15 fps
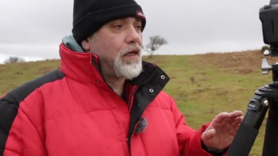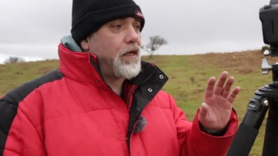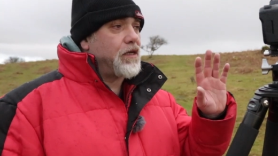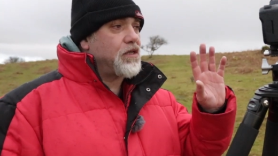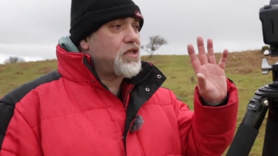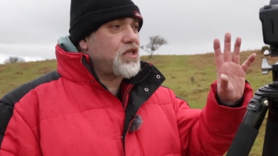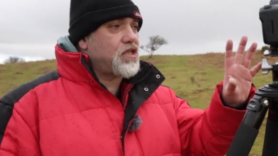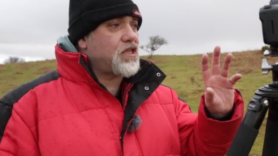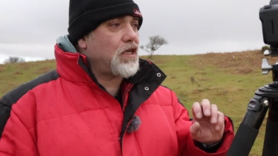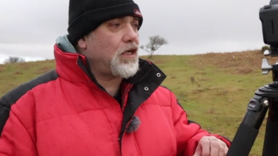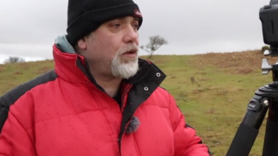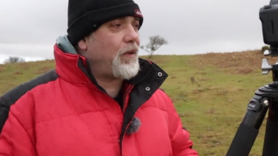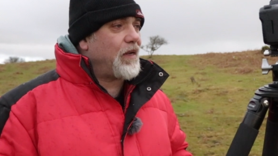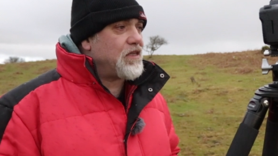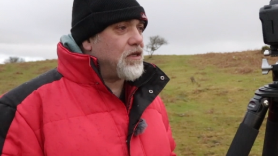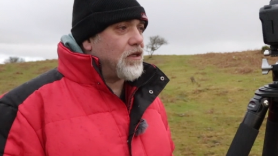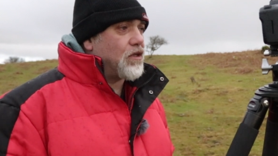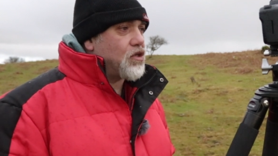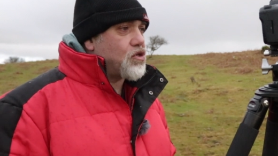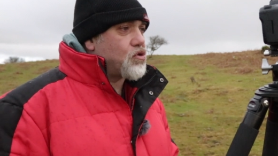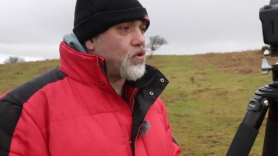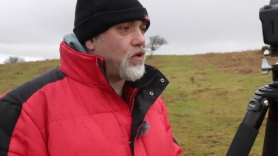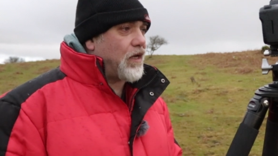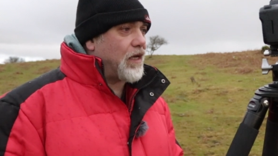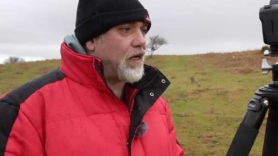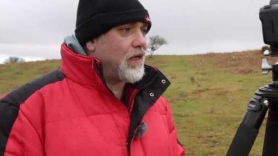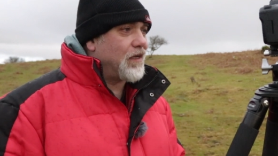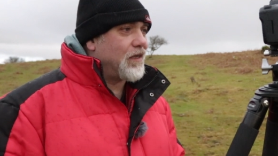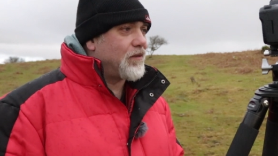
and silhouetting the tree.